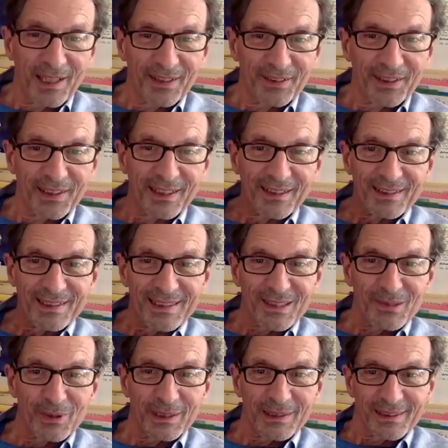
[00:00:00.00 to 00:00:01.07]
It was far
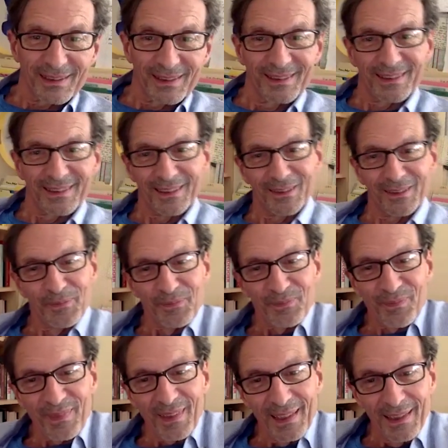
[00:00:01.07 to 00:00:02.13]
out there. It's what,
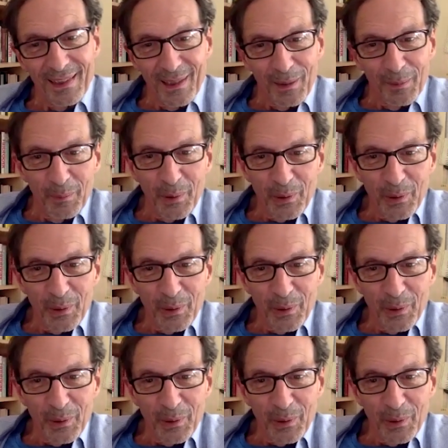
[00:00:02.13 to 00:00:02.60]
you know,